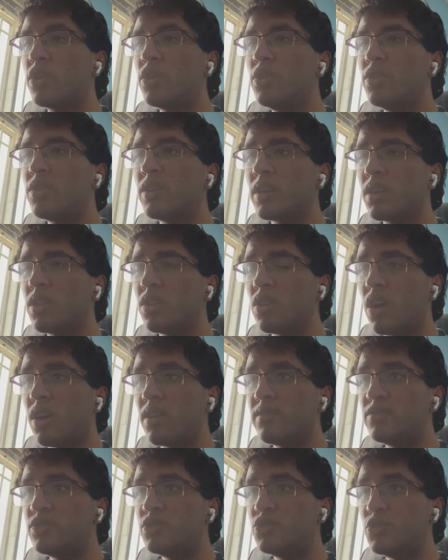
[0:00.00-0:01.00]
Why do you think
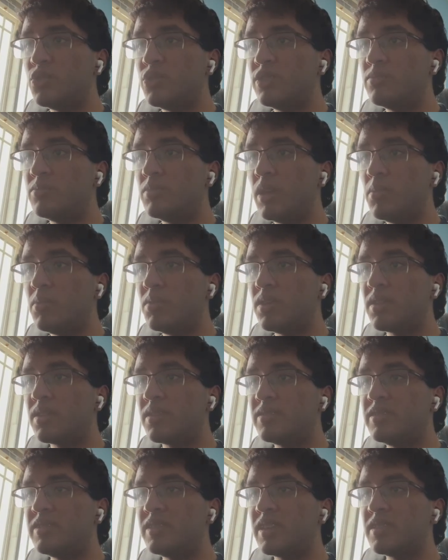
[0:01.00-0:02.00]
a lot of students
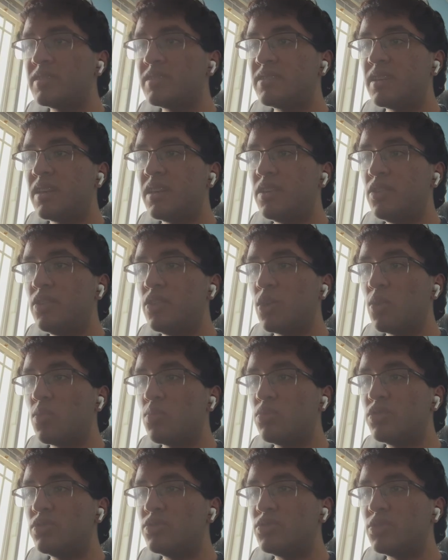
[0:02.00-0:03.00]
maybe in CS10
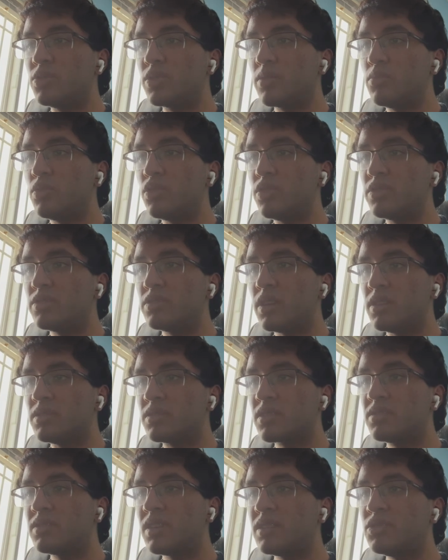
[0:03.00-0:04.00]
don't pursue computer
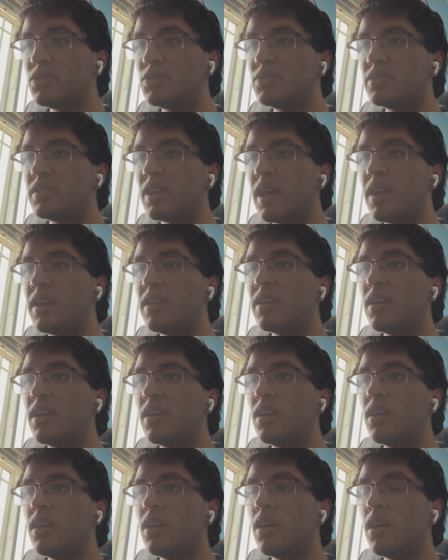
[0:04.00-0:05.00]
science? Because as you
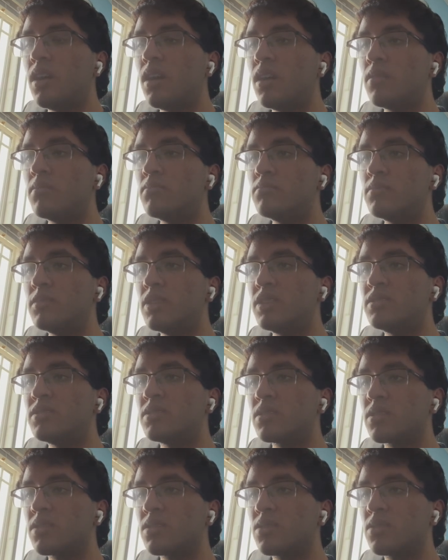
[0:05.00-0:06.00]
said, um,
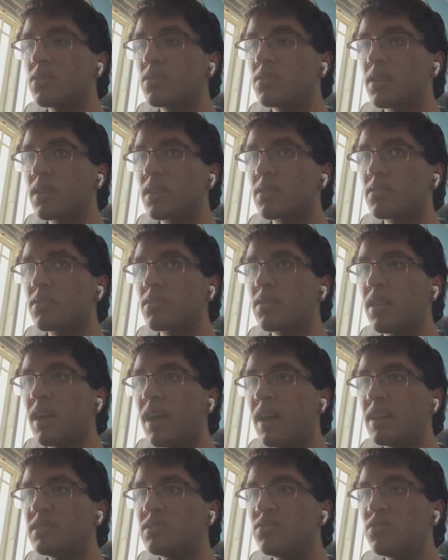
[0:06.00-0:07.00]
it's a like
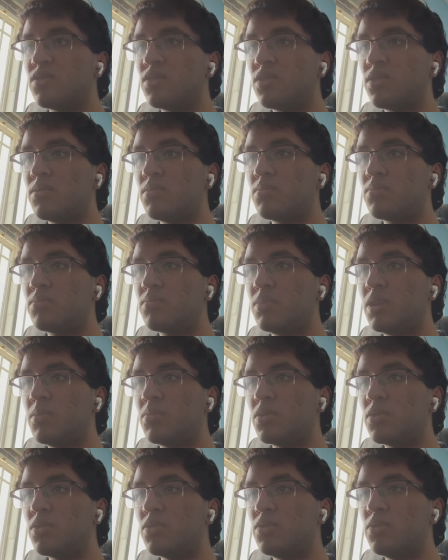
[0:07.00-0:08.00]
class for
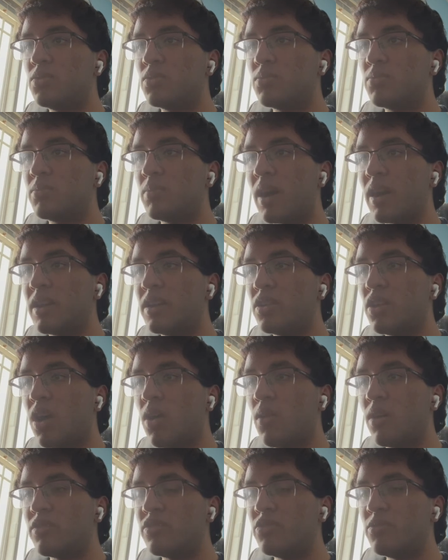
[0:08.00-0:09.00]
people who
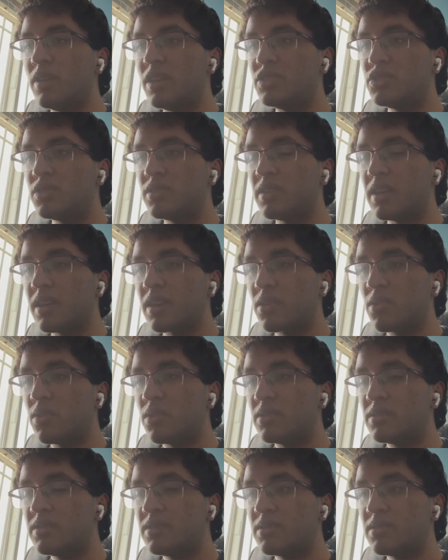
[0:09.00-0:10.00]
might not want to major mm-hmm. in
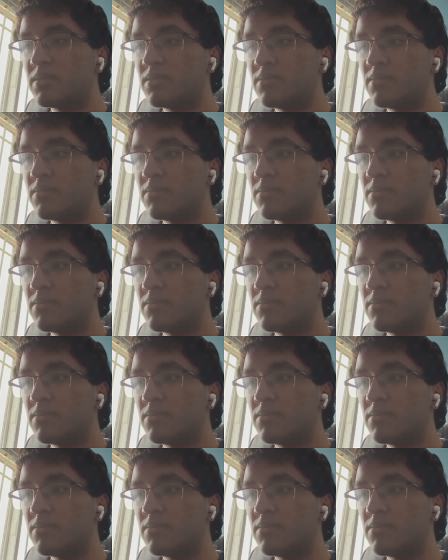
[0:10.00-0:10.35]
that course.